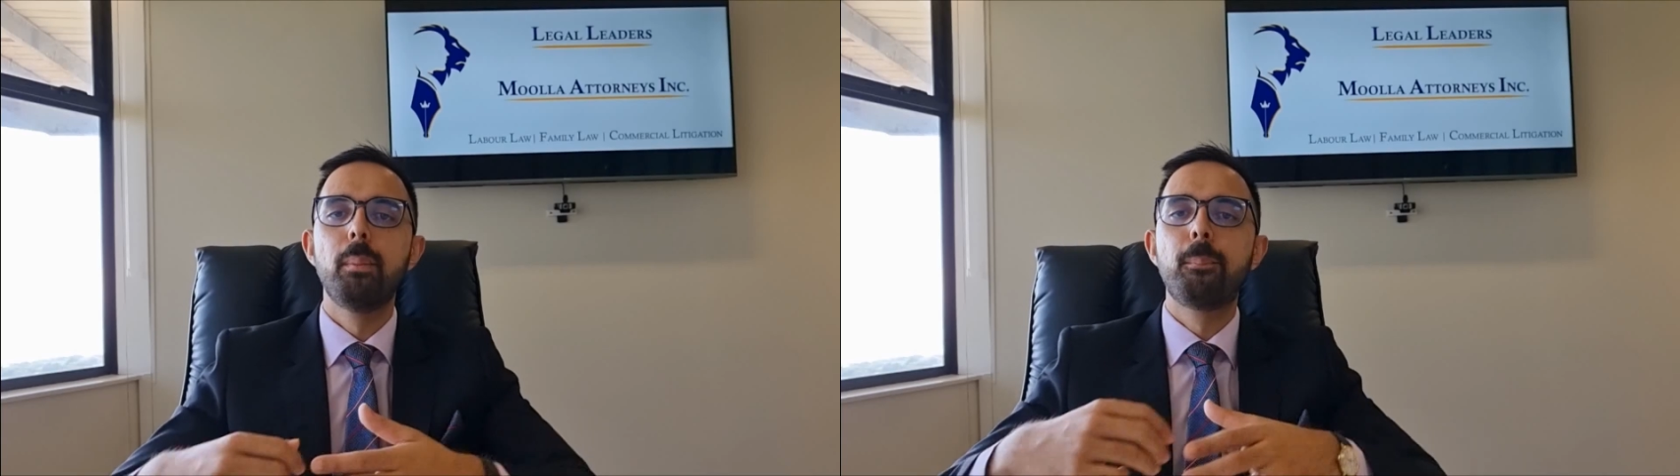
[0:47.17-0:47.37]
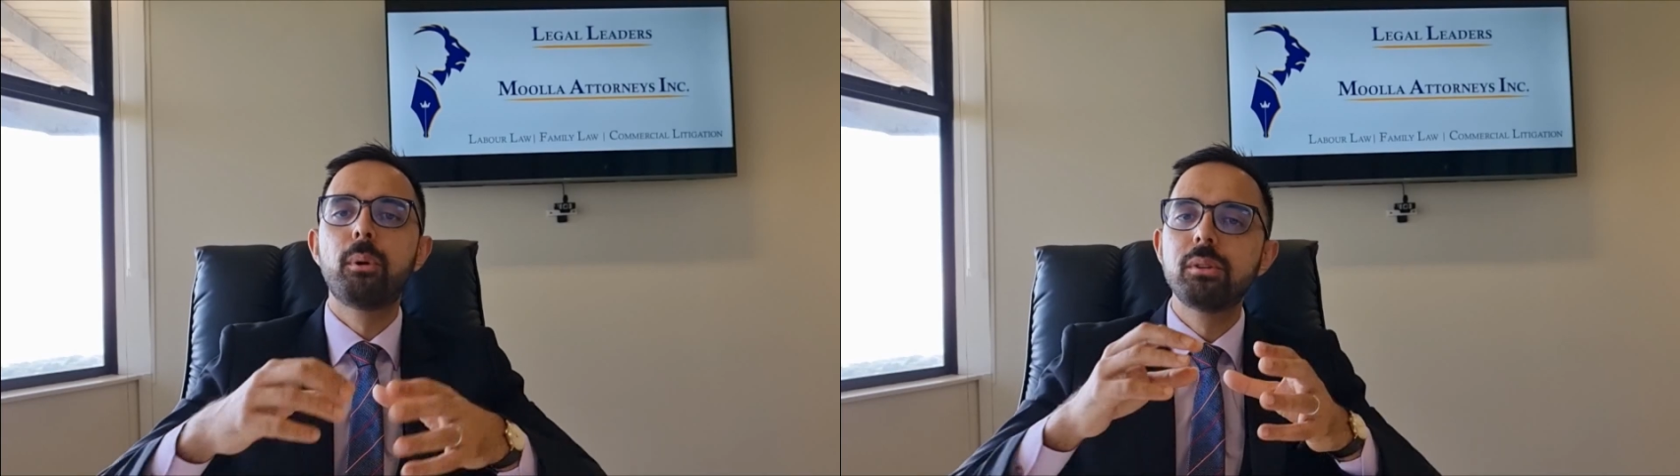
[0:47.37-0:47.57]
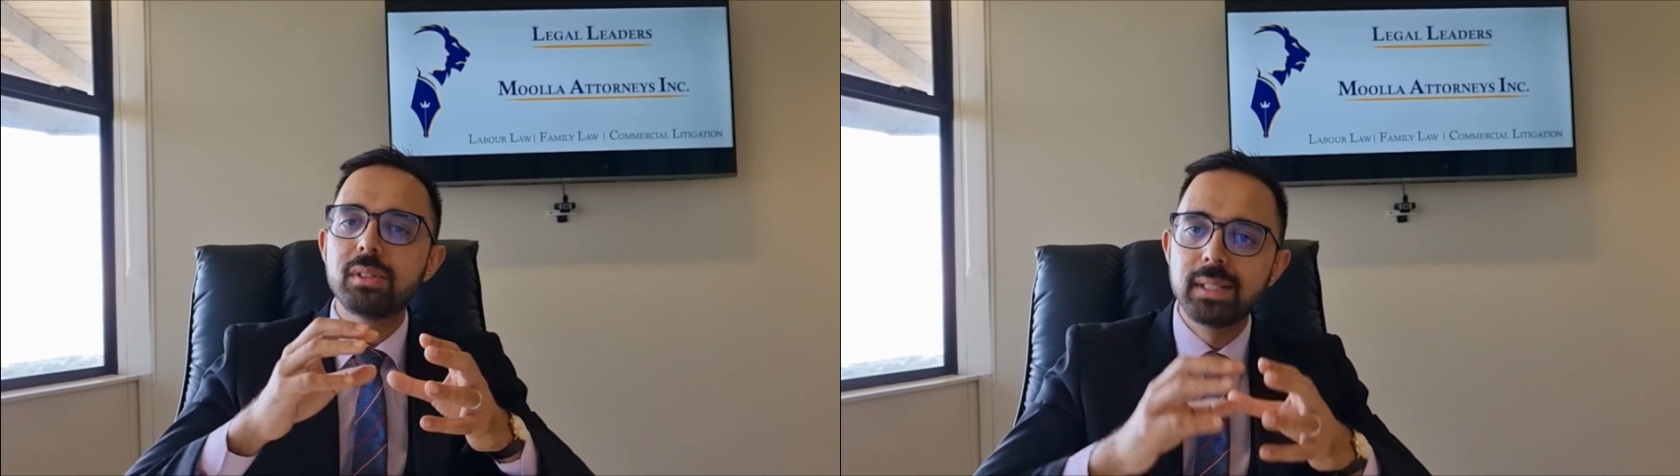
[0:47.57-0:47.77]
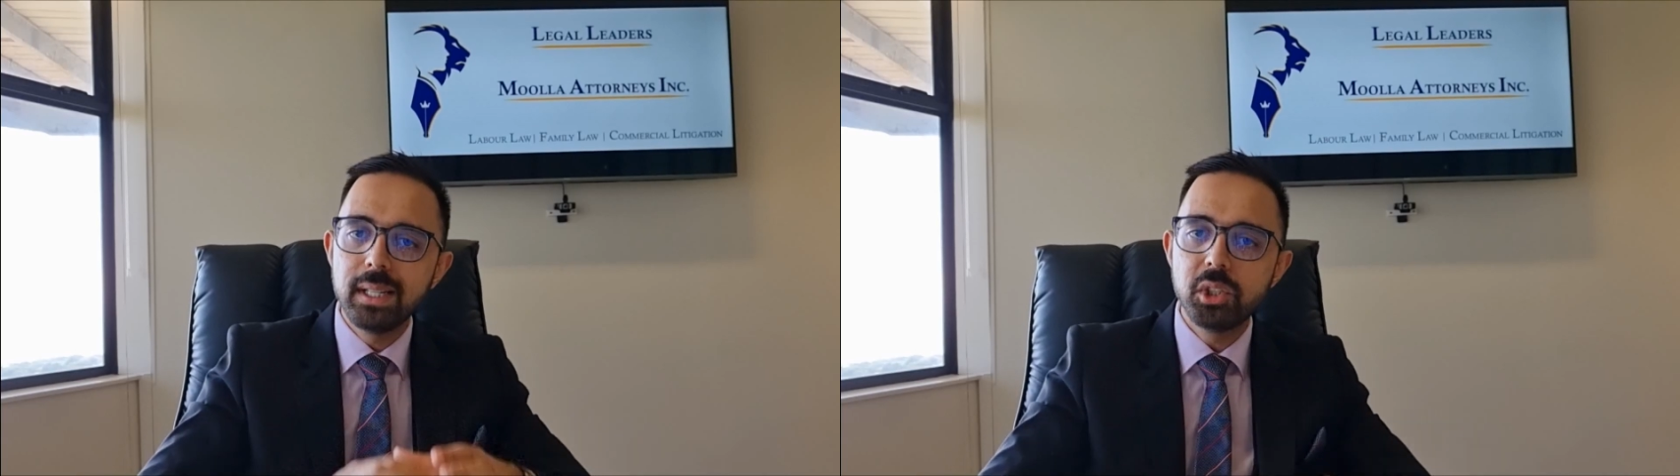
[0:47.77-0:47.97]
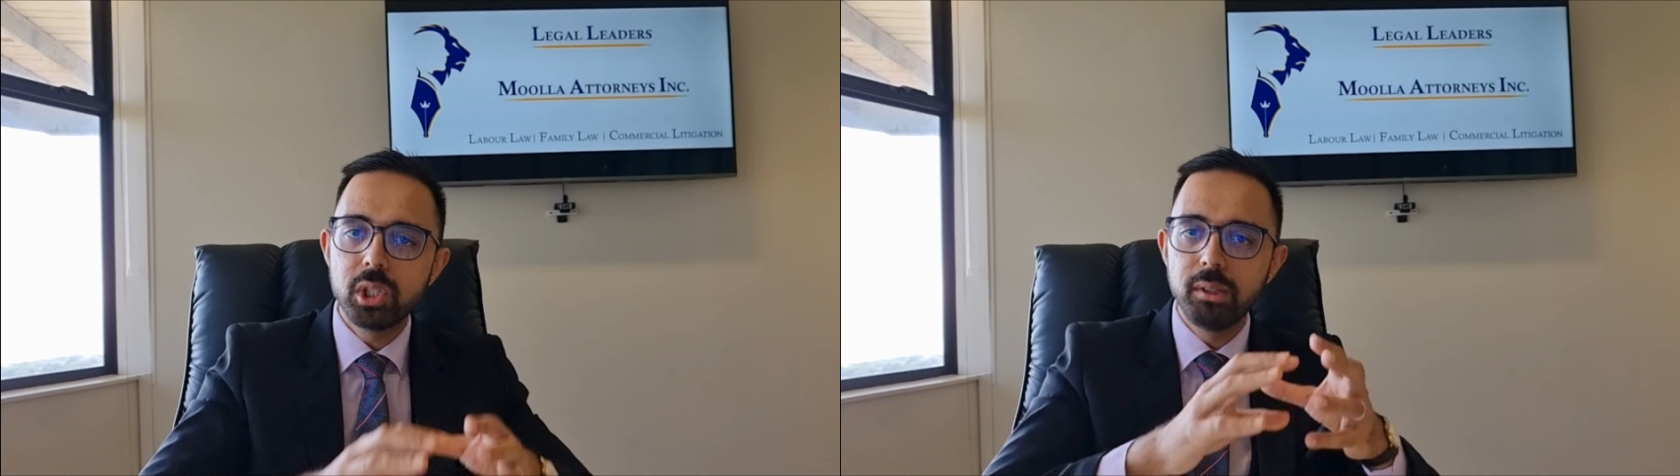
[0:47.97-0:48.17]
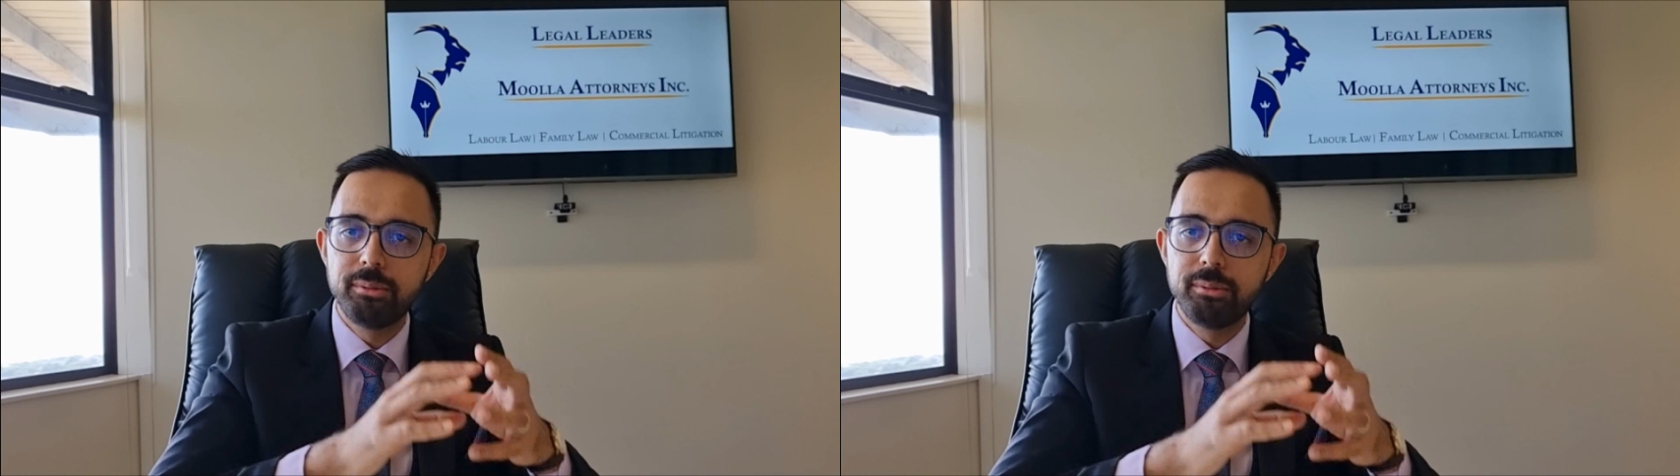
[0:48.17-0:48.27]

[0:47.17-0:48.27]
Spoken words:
Procedural